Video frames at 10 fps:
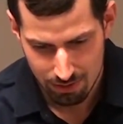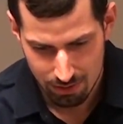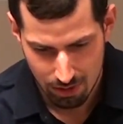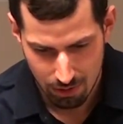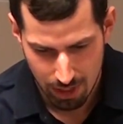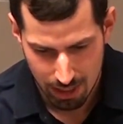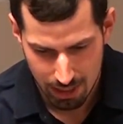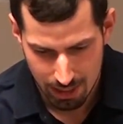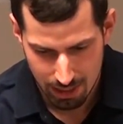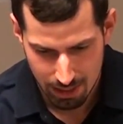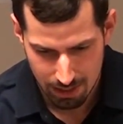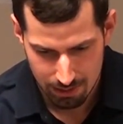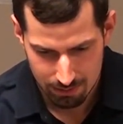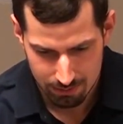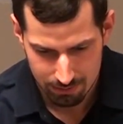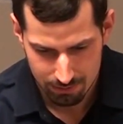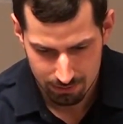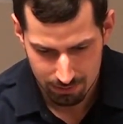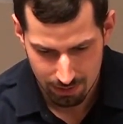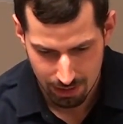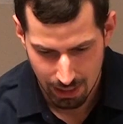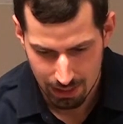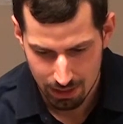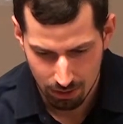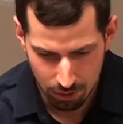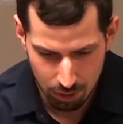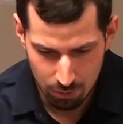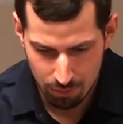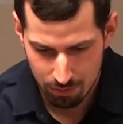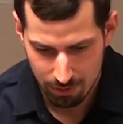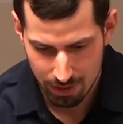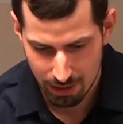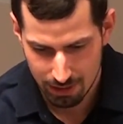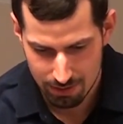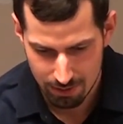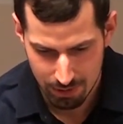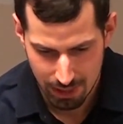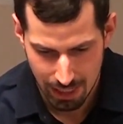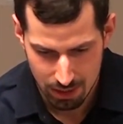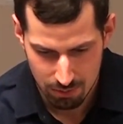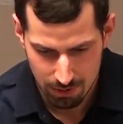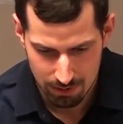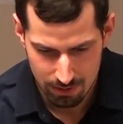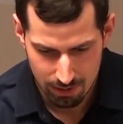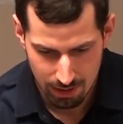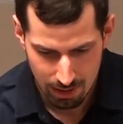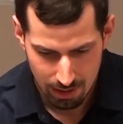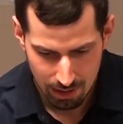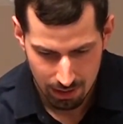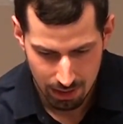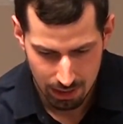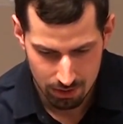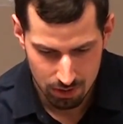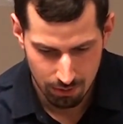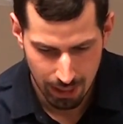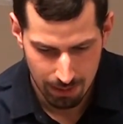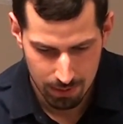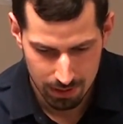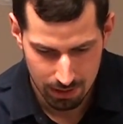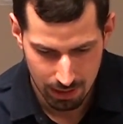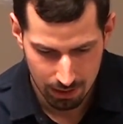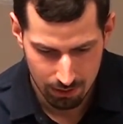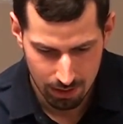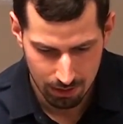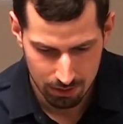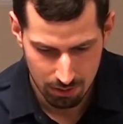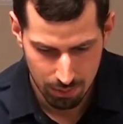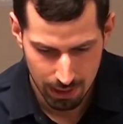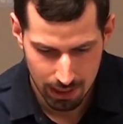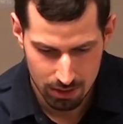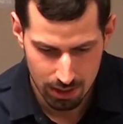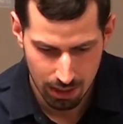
So I did a loop against some attachments, then I just grabbed it and echoed it onto the page, and